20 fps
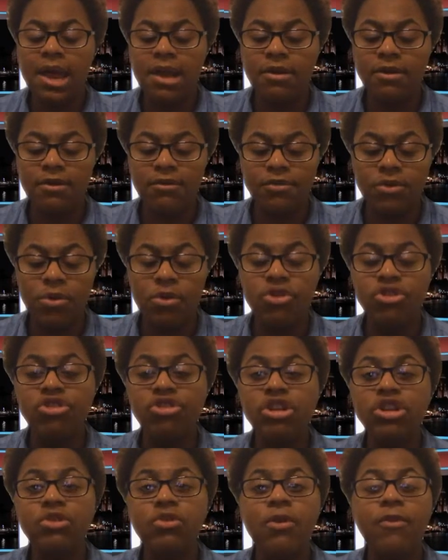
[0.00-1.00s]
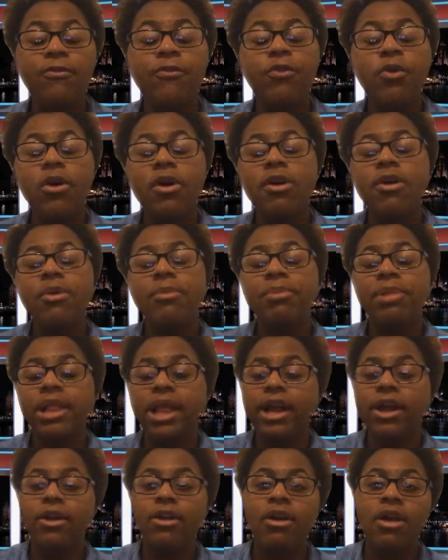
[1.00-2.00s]
And of course, you can do a
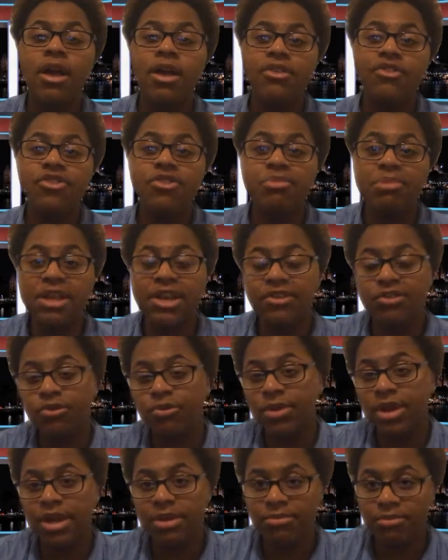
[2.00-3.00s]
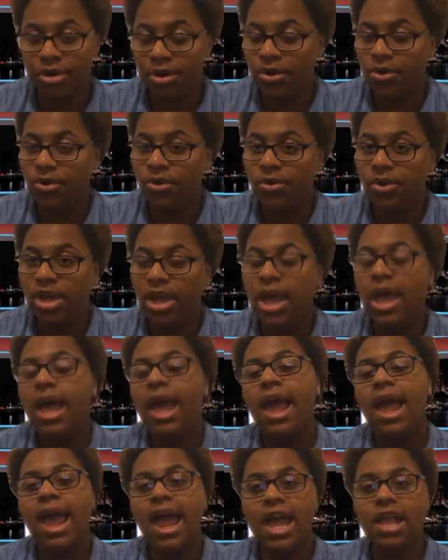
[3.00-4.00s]
four-player split-screen mode,
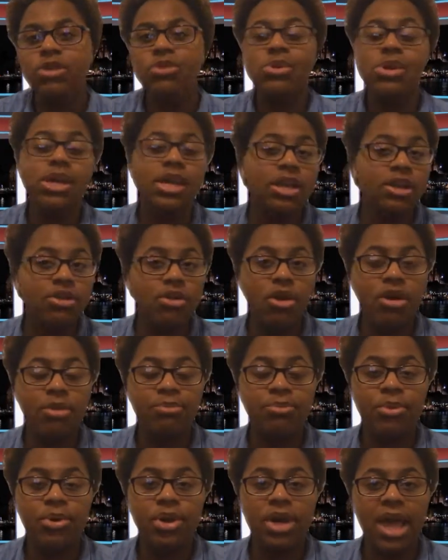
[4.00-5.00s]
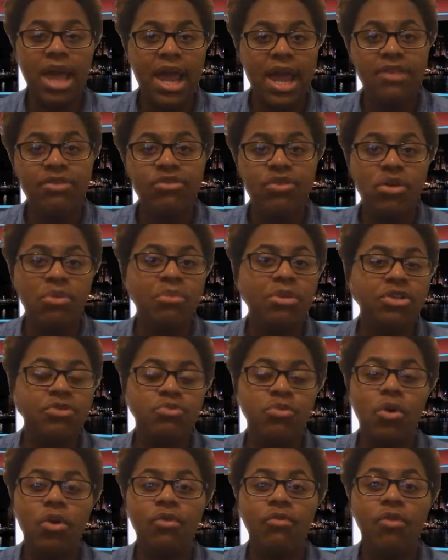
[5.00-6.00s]
and you can get an art book and so
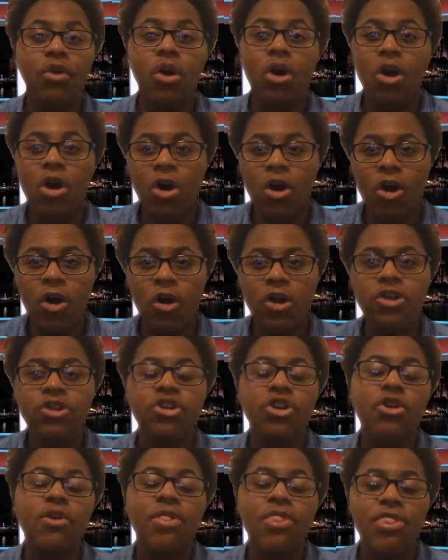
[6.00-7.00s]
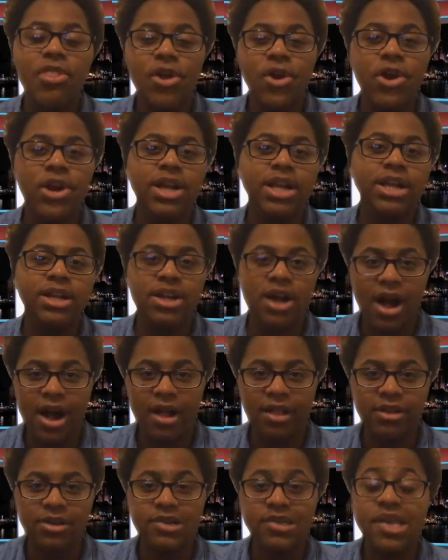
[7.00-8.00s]
much more for under thirty
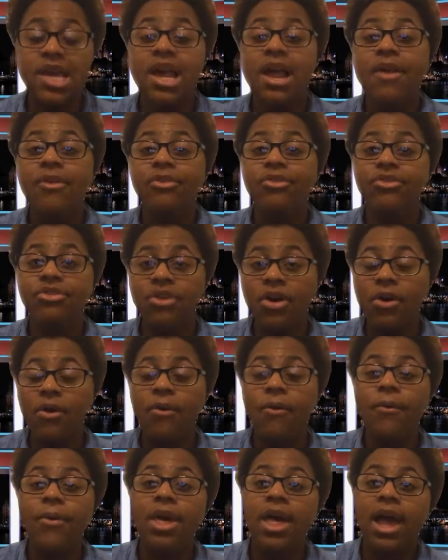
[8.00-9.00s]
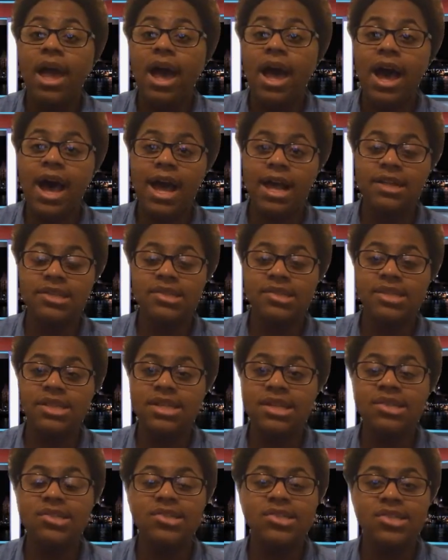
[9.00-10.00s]
dollars. So
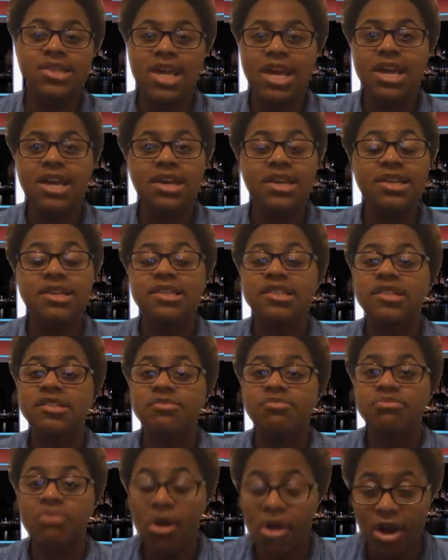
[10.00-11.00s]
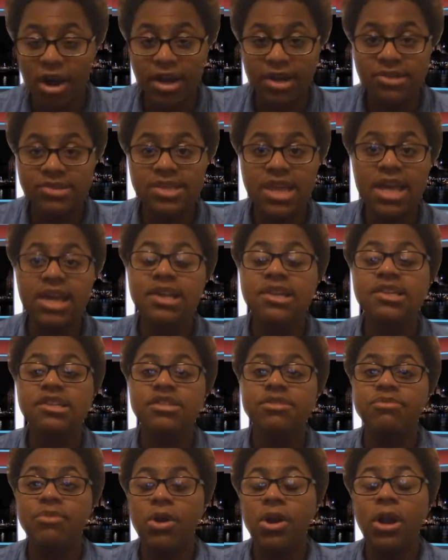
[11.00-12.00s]
honestly, Sega is smart. Sega
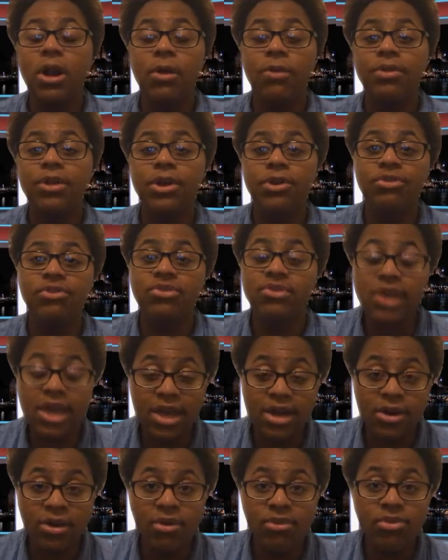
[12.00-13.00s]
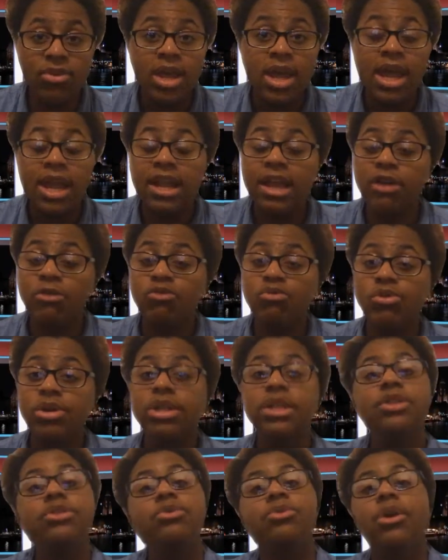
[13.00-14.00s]
is smart on their sales, and I
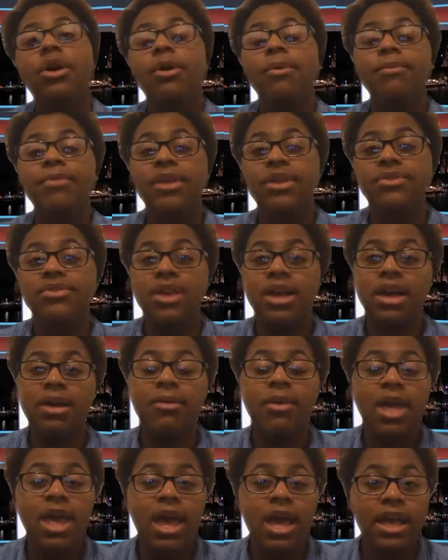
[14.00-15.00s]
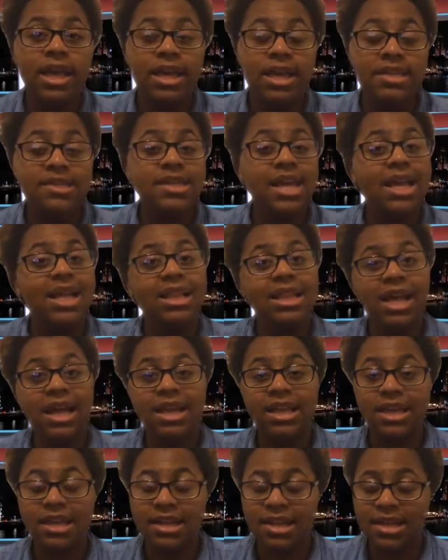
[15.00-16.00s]
really do hope that Sega gets a
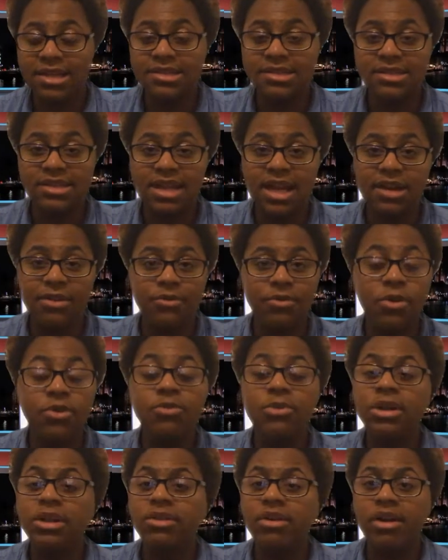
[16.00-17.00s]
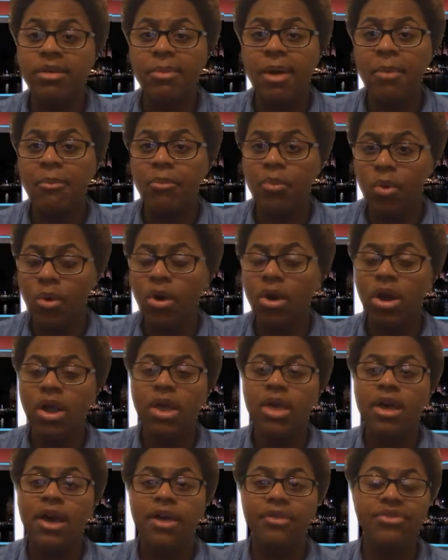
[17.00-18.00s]
lot of good hits on that. Of course, we're going to talk about
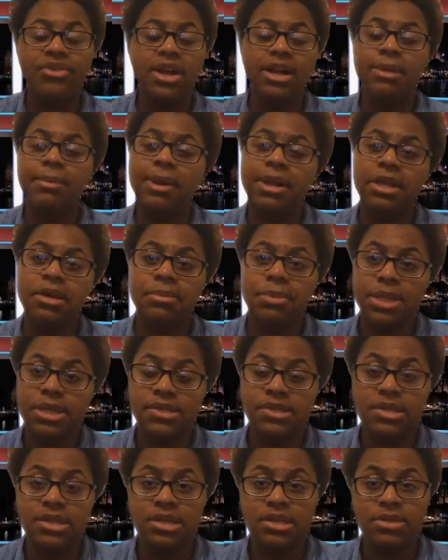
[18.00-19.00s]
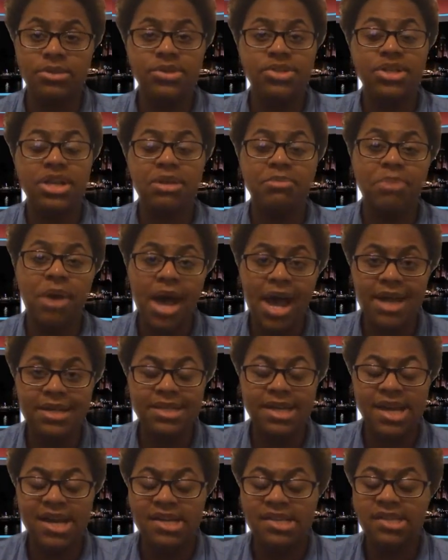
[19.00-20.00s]
more on Sonic Mania Plus on the Lucas Chat
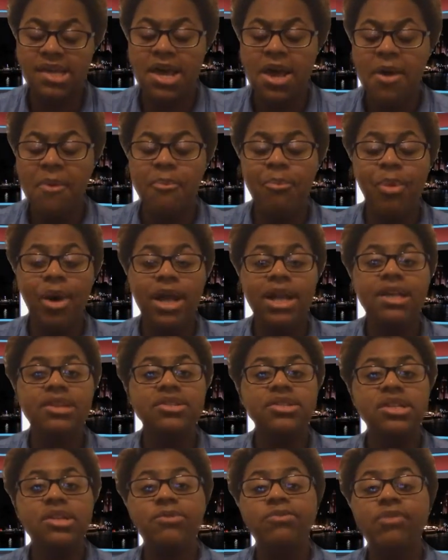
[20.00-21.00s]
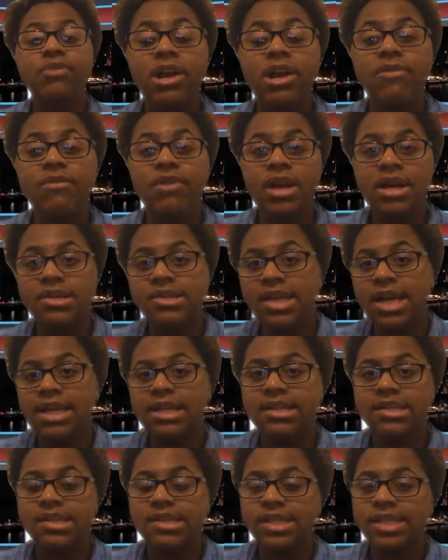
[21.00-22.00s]
podcast, but it's very, very
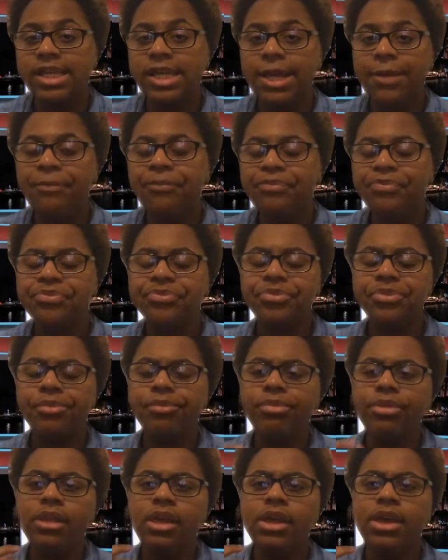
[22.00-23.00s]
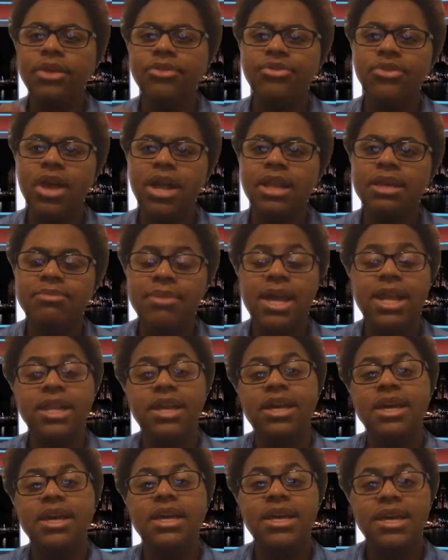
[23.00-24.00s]
exciting to see that Sonic
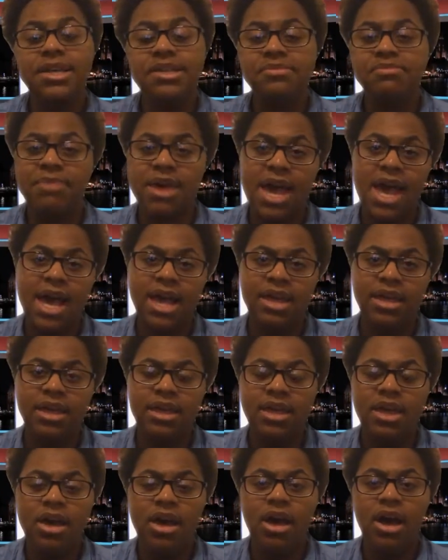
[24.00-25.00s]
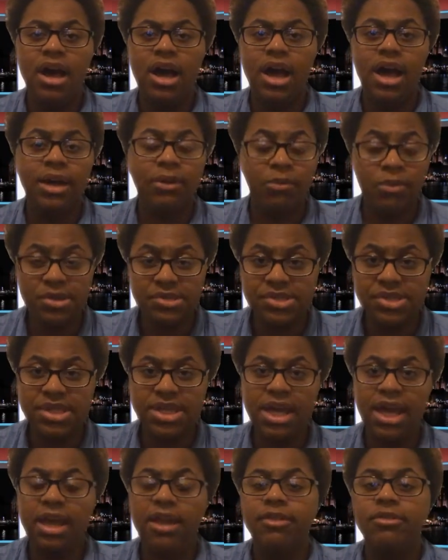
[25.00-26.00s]
Mania is back. Uh, I once
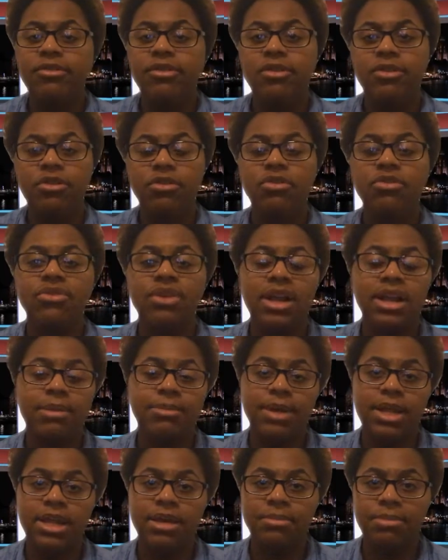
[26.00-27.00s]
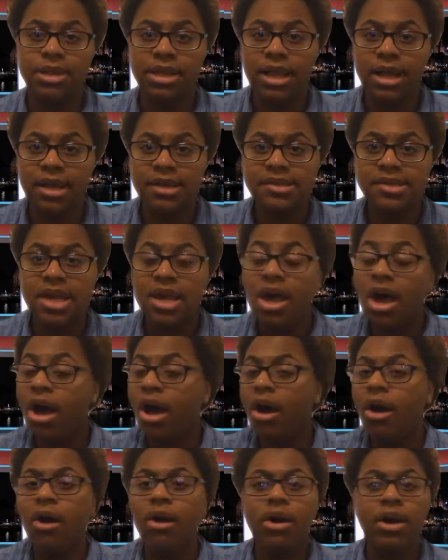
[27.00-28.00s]
again to do Sonic Mania Plus,
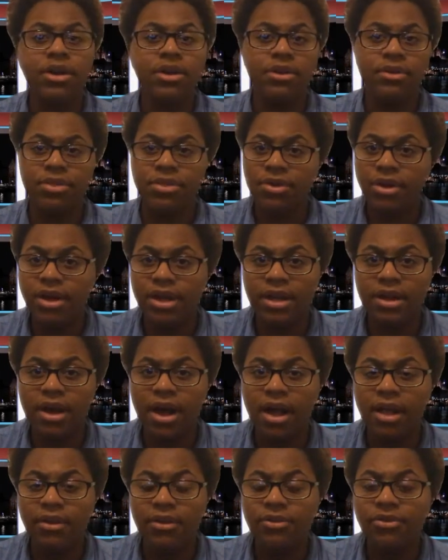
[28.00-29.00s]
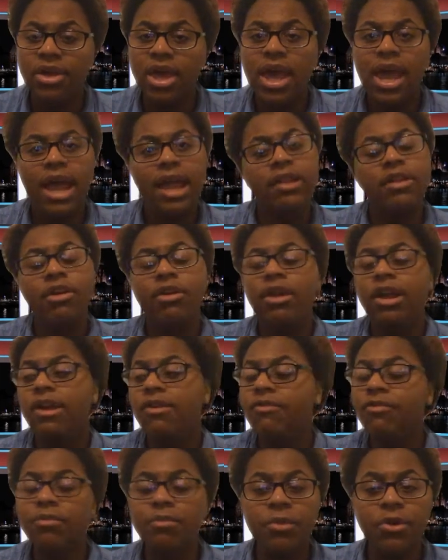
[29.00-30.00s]
all under thirty dollars. And their
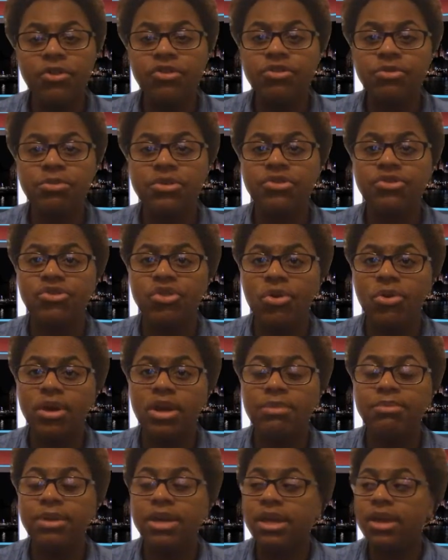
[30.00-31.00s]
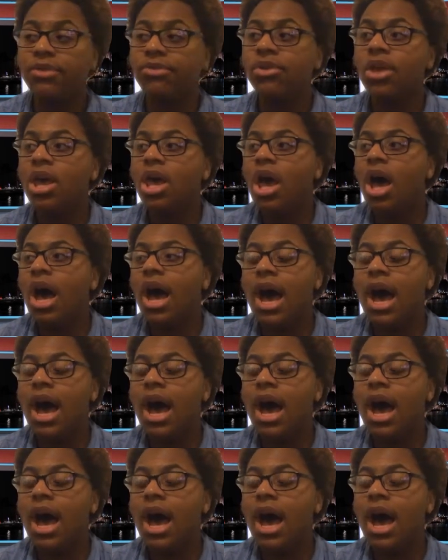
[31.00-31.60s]
infomercial was so good because